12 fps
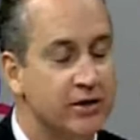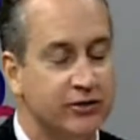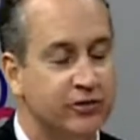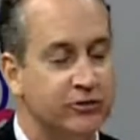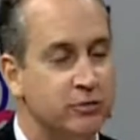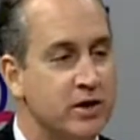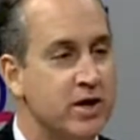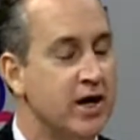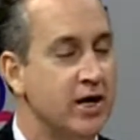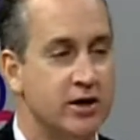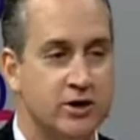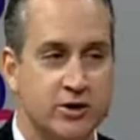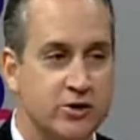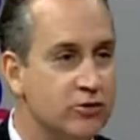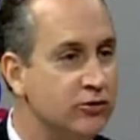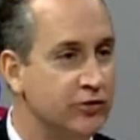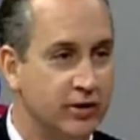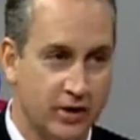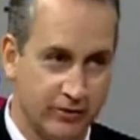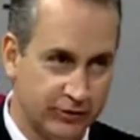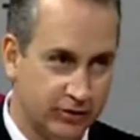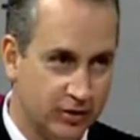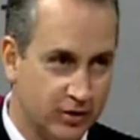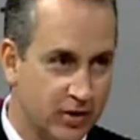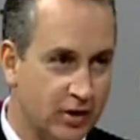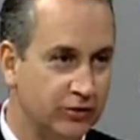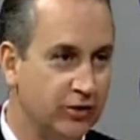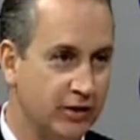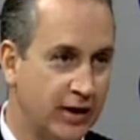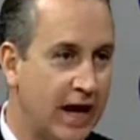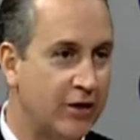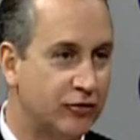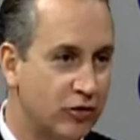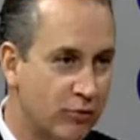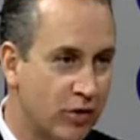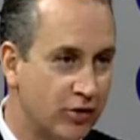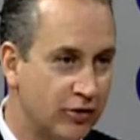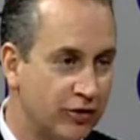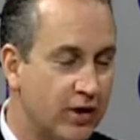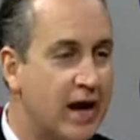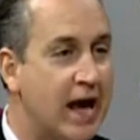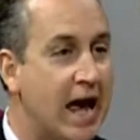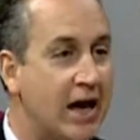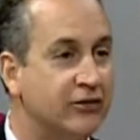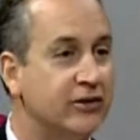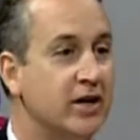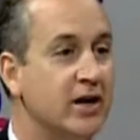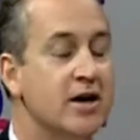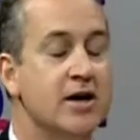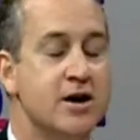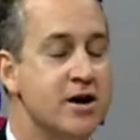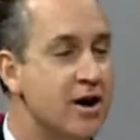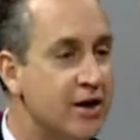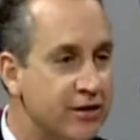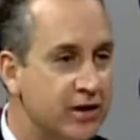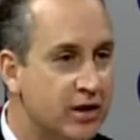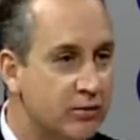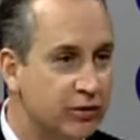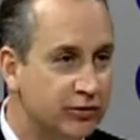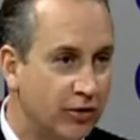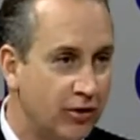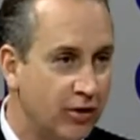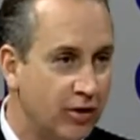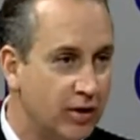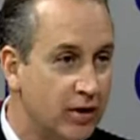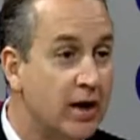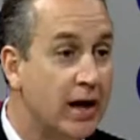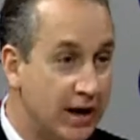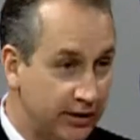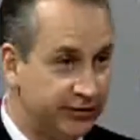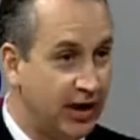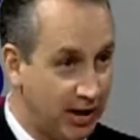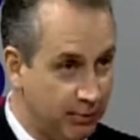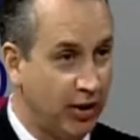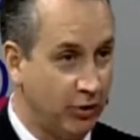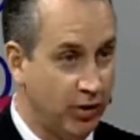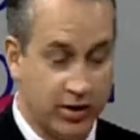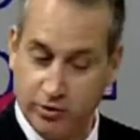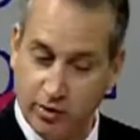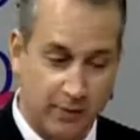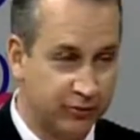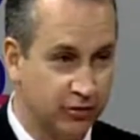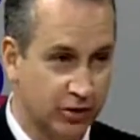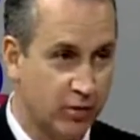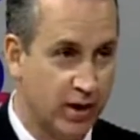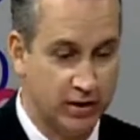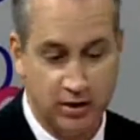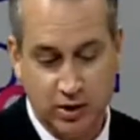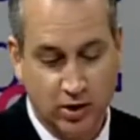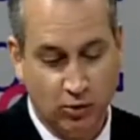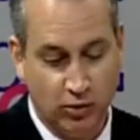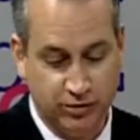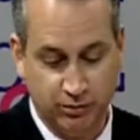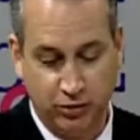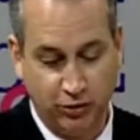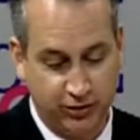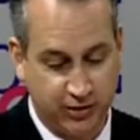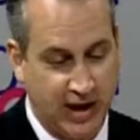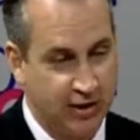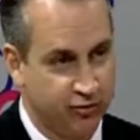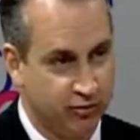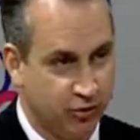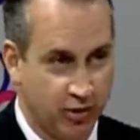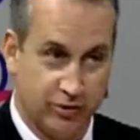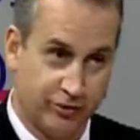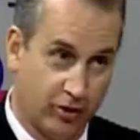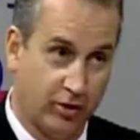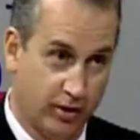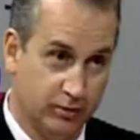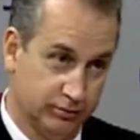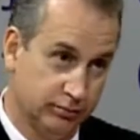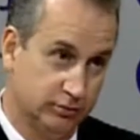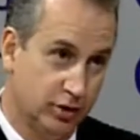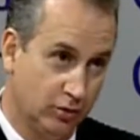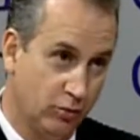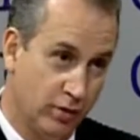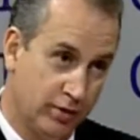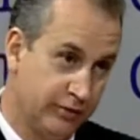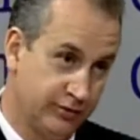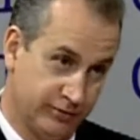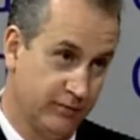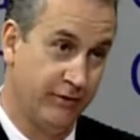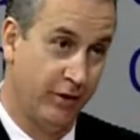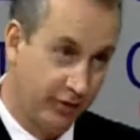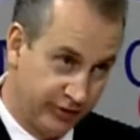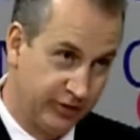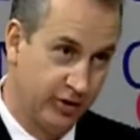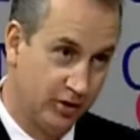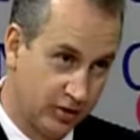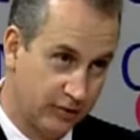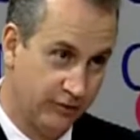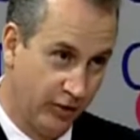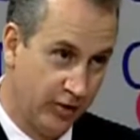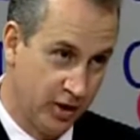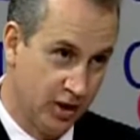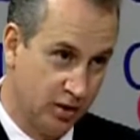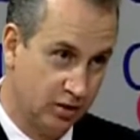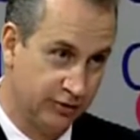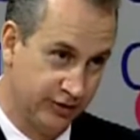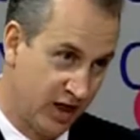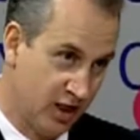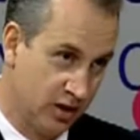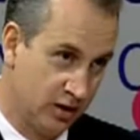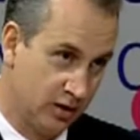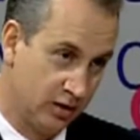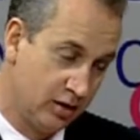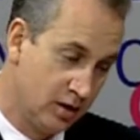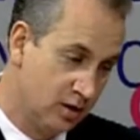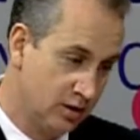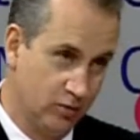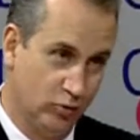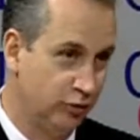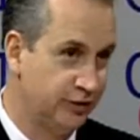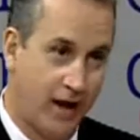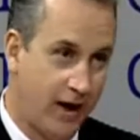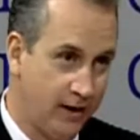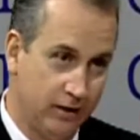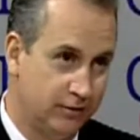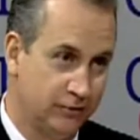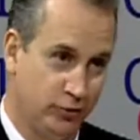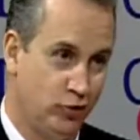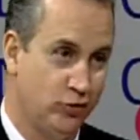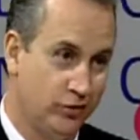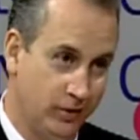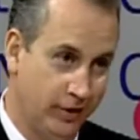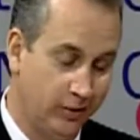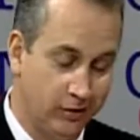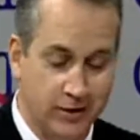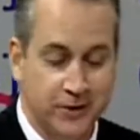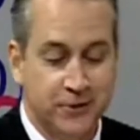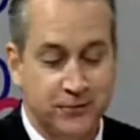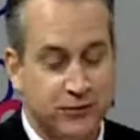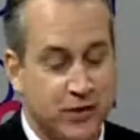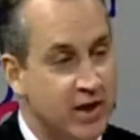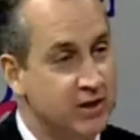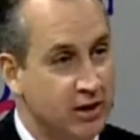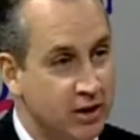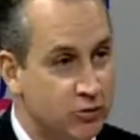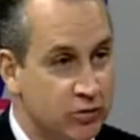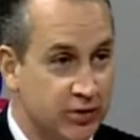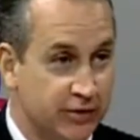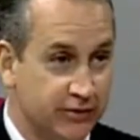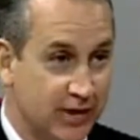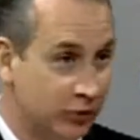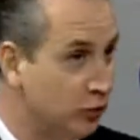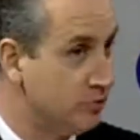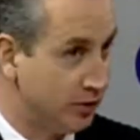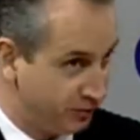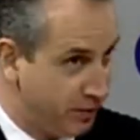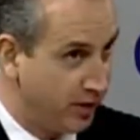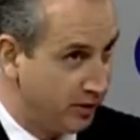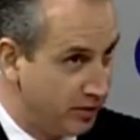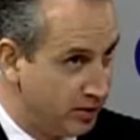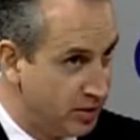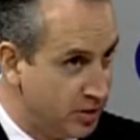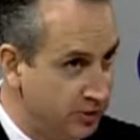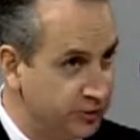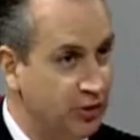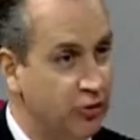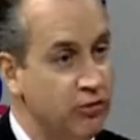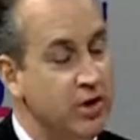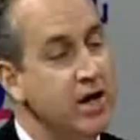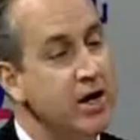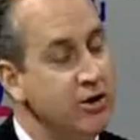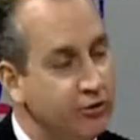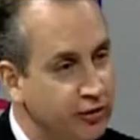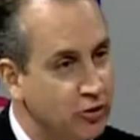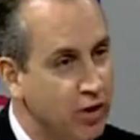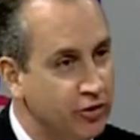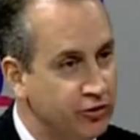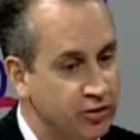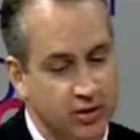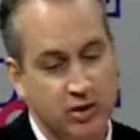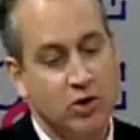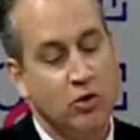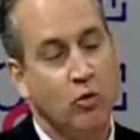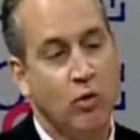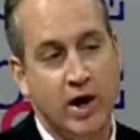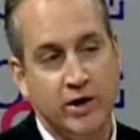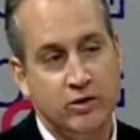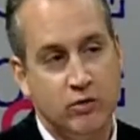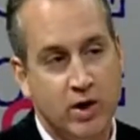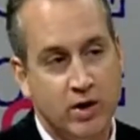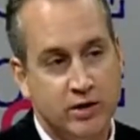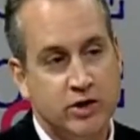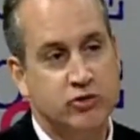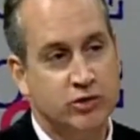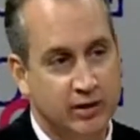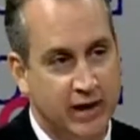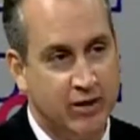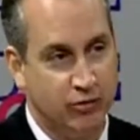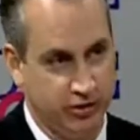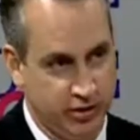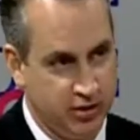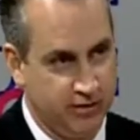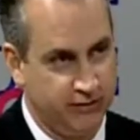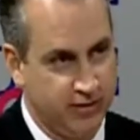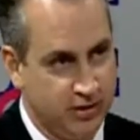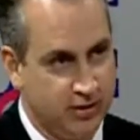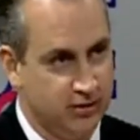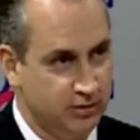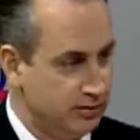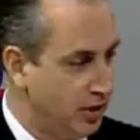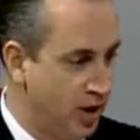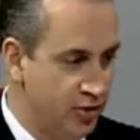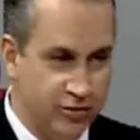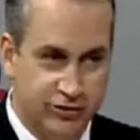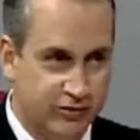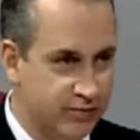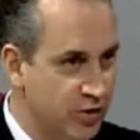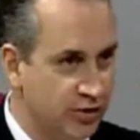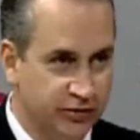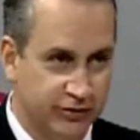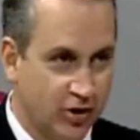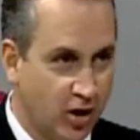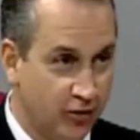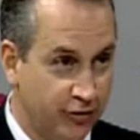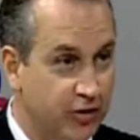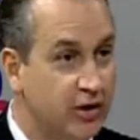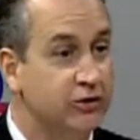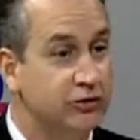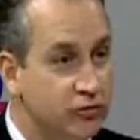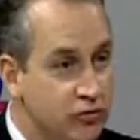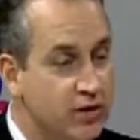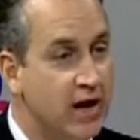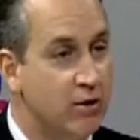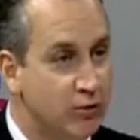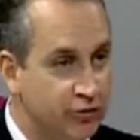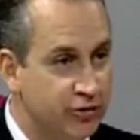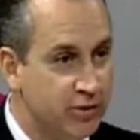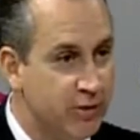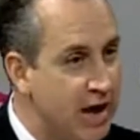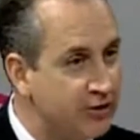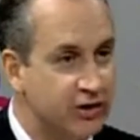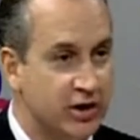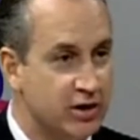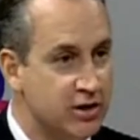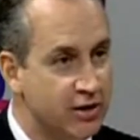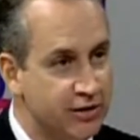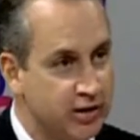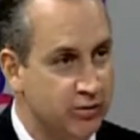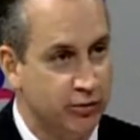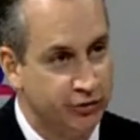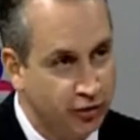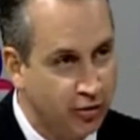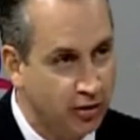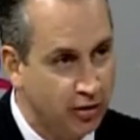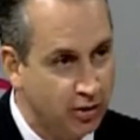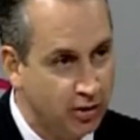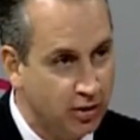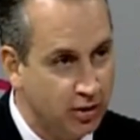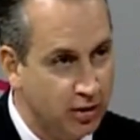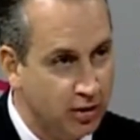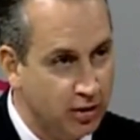This has been a huge gift to the Castro brothers, asking nothing in return. At a time, by the way, and you're absolutely right, when both Castro brothers are, you know, one is very sick, very ill, is ailing, and will die sooner than later, and the other one is not doing much better. So here's the question. Why do you want to unilaterally give hundreds of millions of dollars to that regime, asking nothing in return?